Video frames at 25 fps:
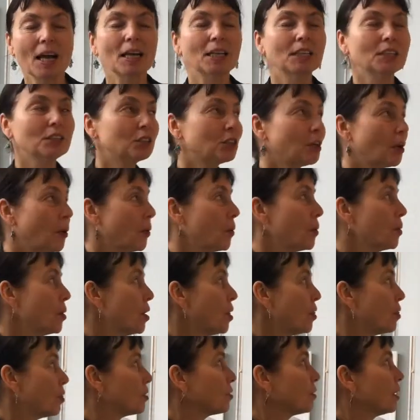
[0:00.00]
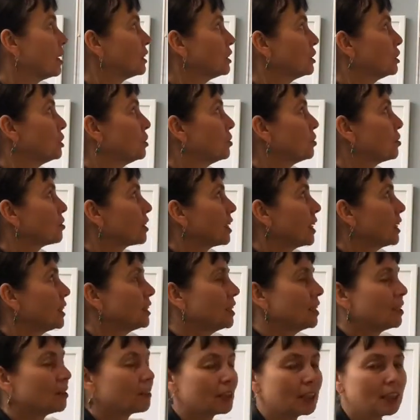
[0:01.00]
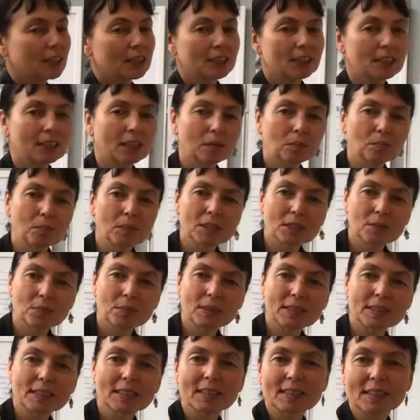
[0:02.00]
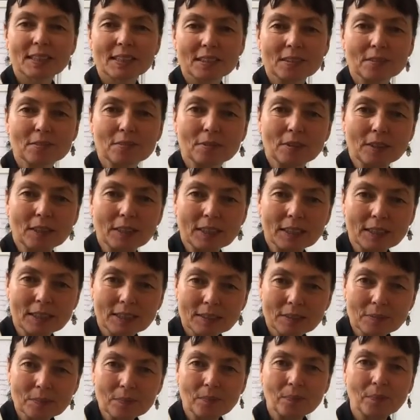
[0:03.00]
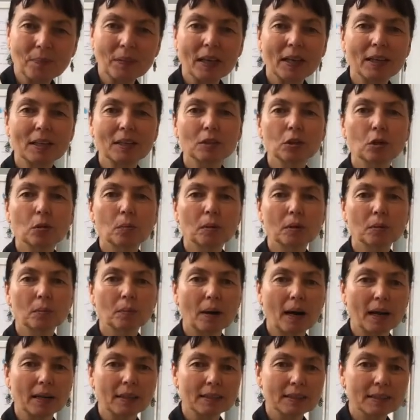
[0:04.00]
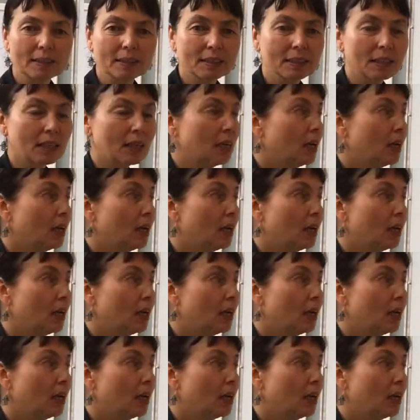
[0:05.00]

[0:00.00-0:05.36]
so there are two criteria that must be satisfied in global balance.